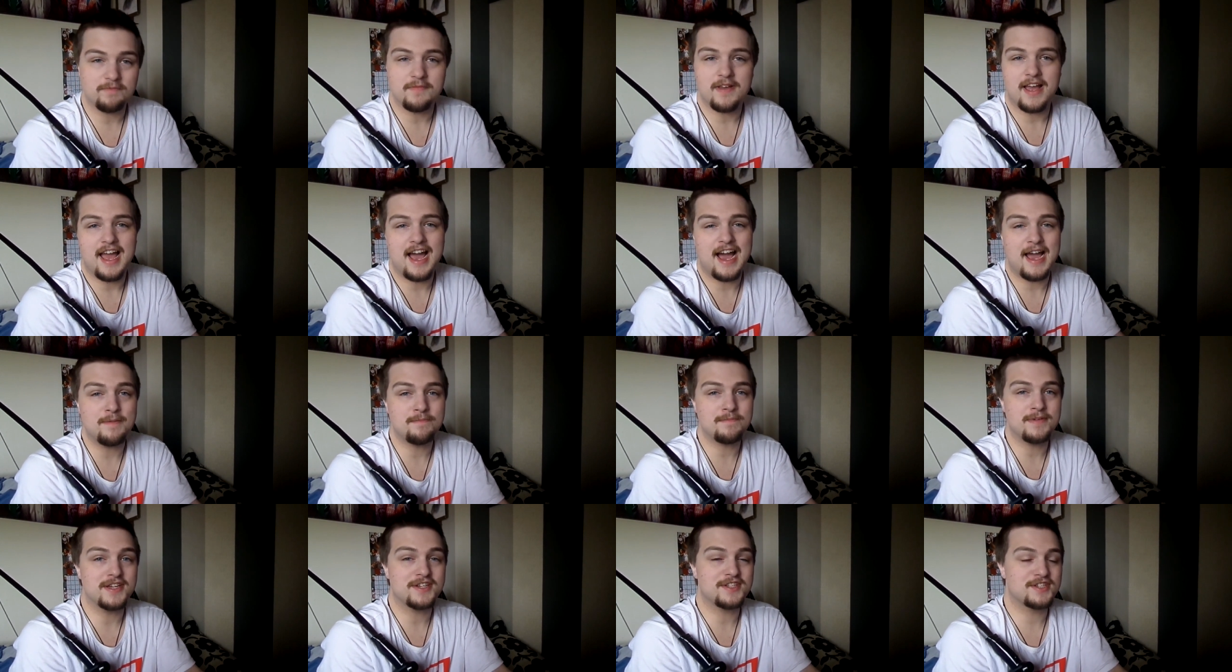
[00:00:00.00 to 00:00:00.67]
hi,
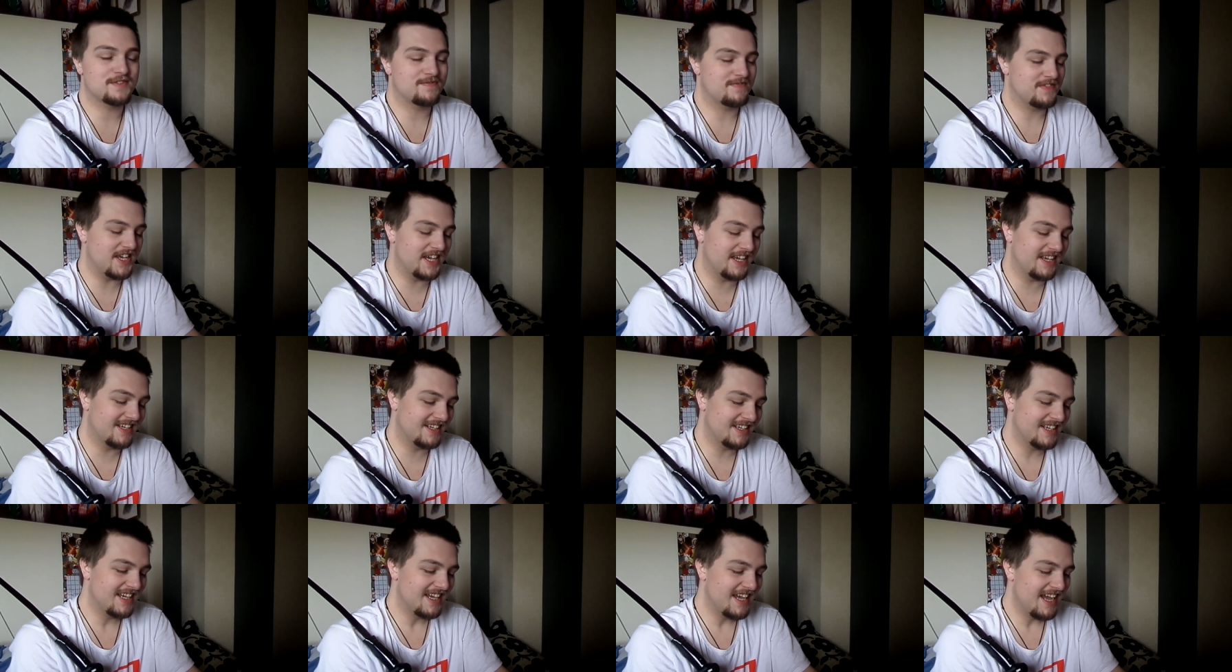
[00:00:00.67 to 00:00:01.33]
bitch.
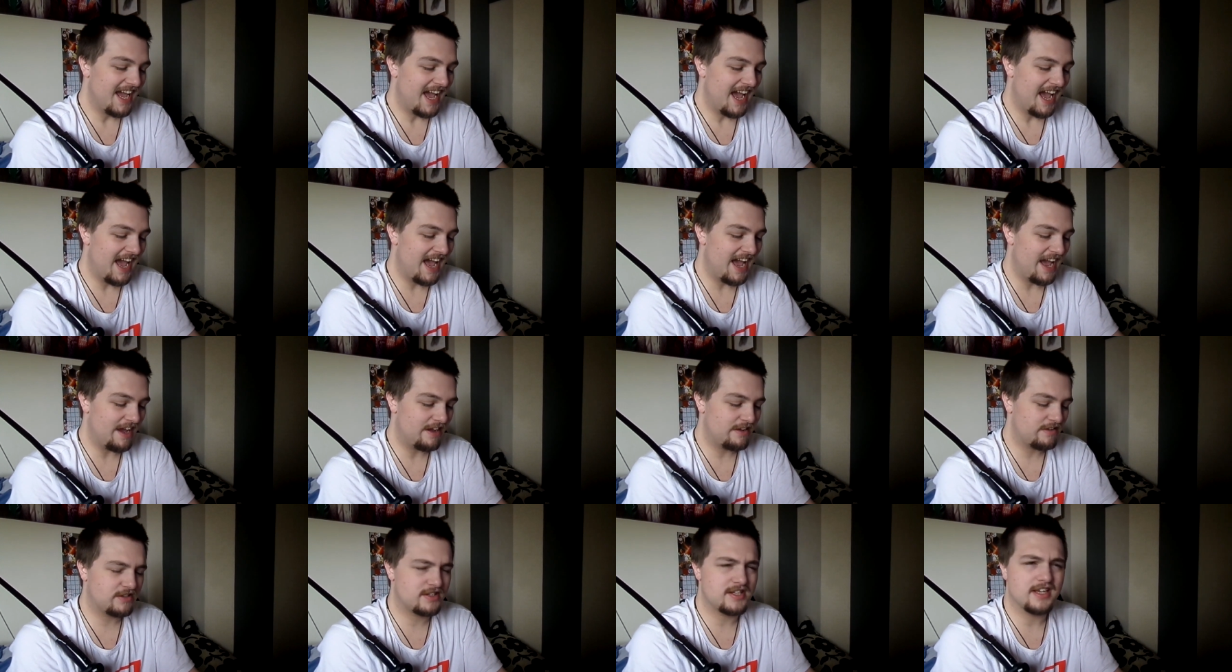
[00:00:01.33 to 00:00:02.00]
uh,
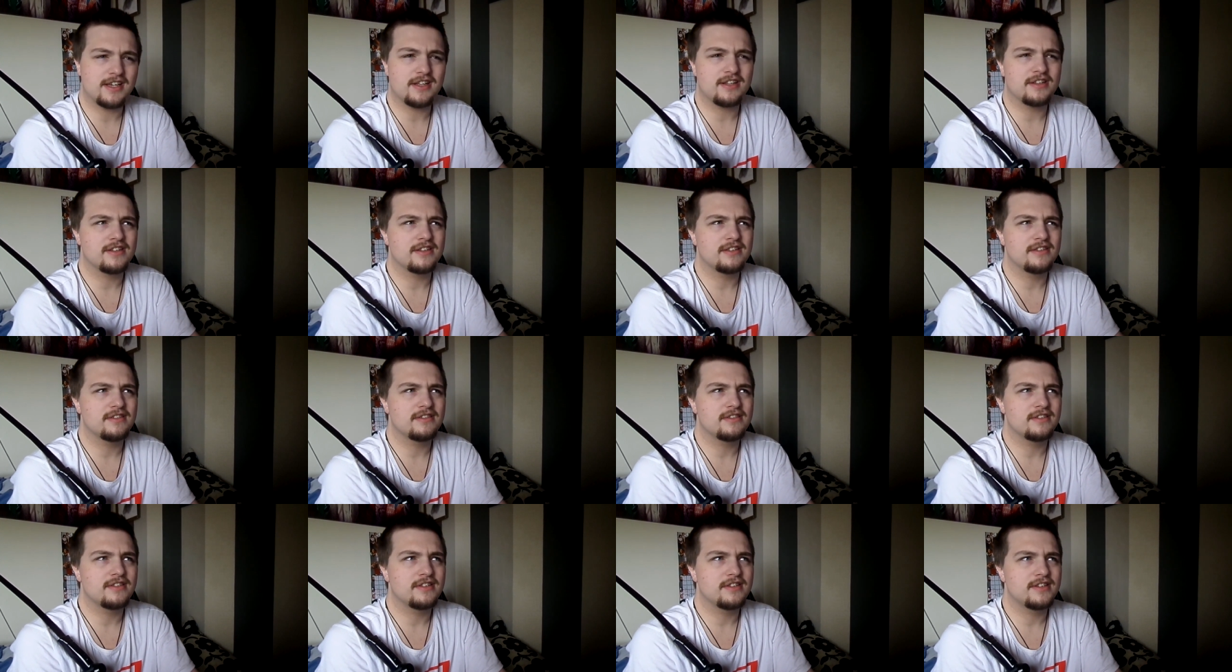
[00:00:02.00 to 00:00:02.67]
Diggle?
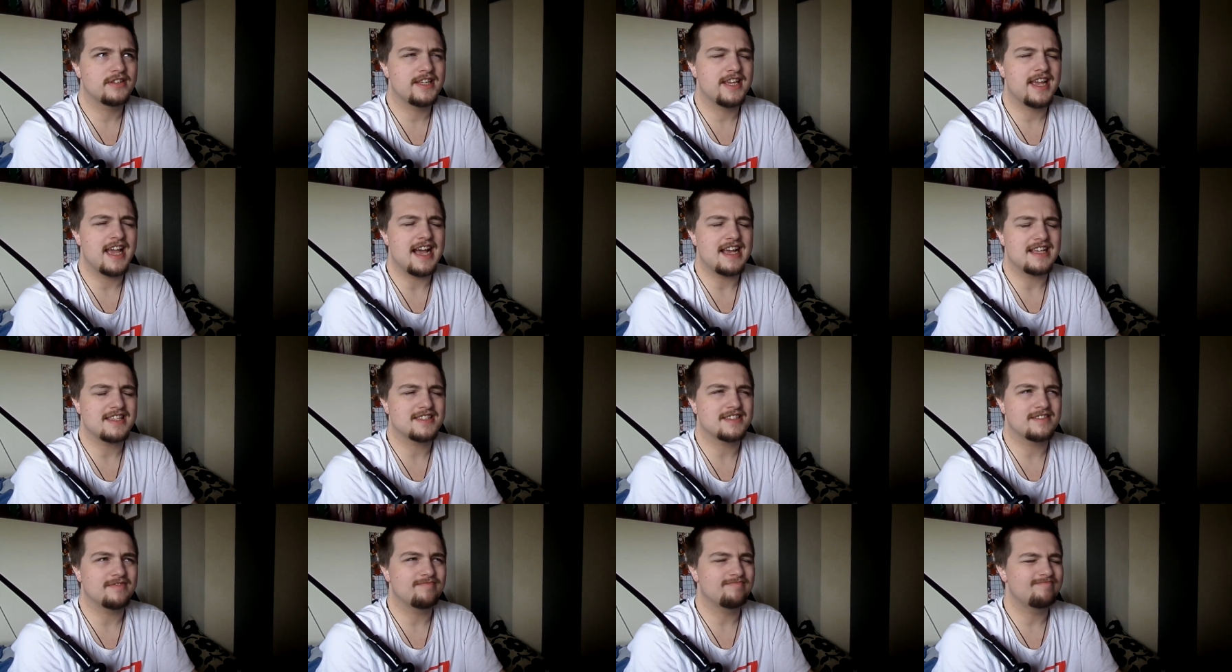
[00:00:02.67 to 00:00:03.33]

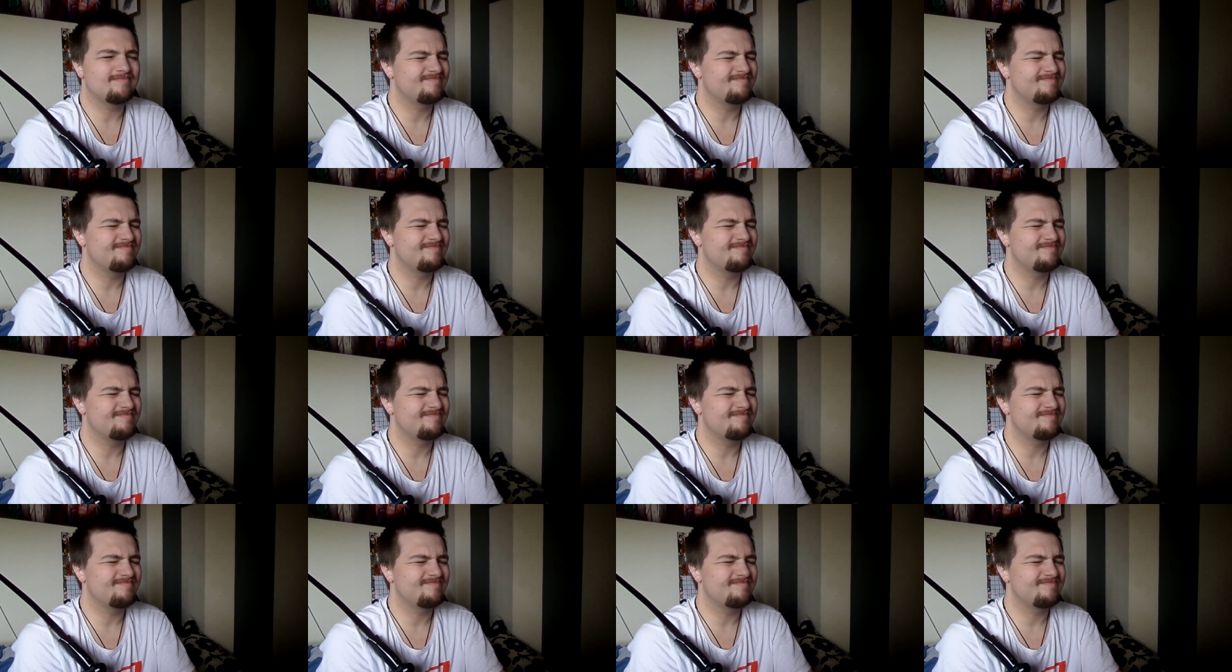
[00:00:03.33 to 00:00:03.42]
Diaz.